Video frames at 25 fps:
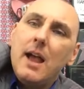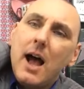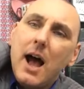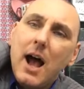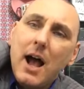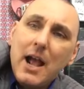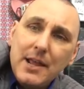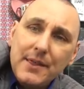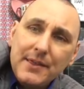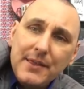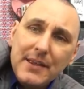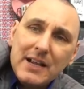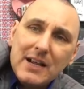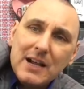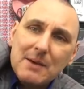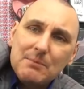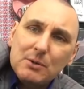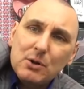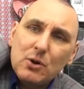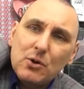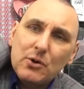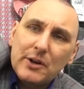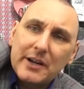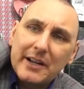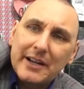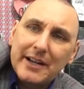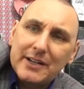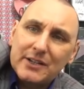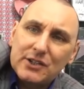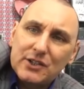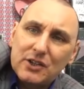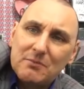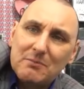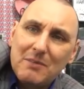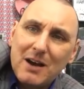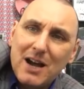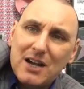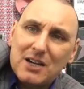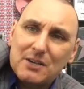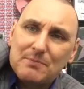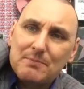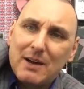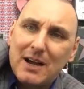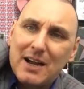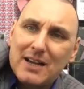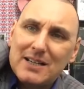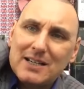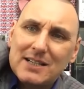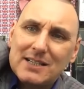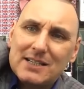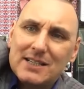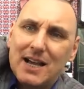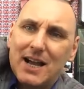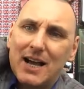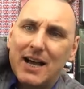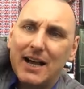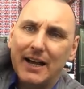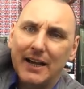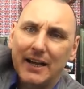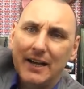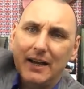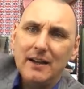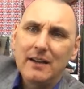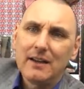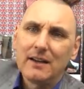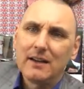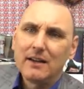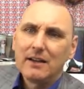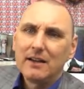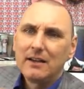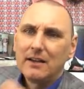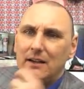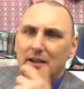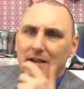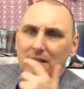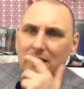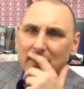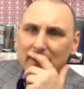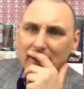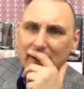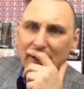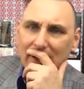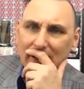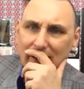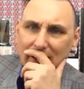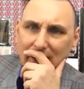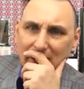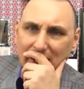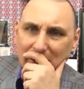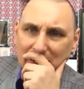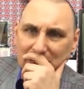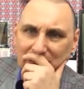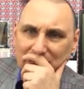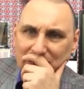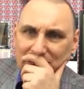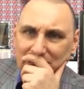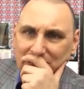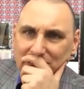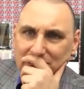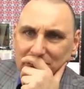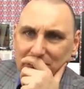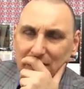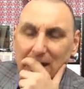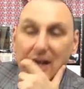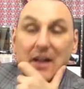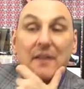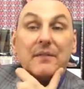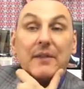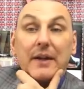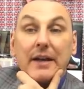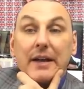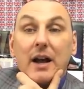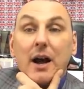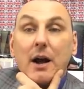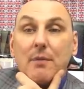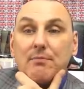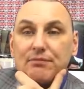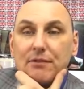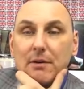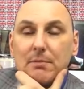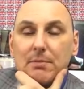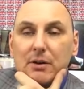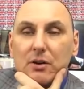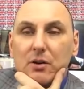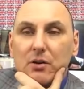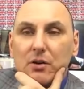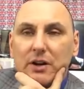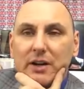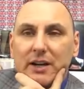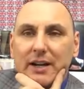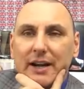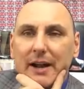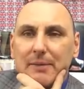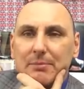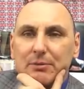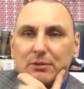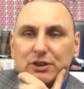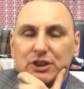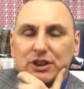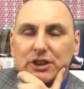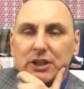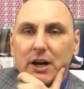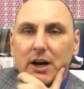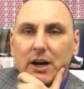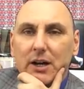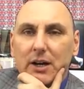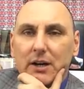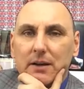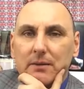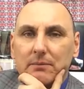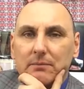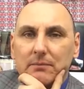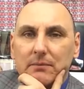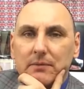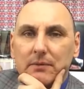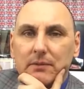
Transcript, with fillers: I think I'm cooking it too much, but as I say, um, they are proper cooking apples, Charlotte.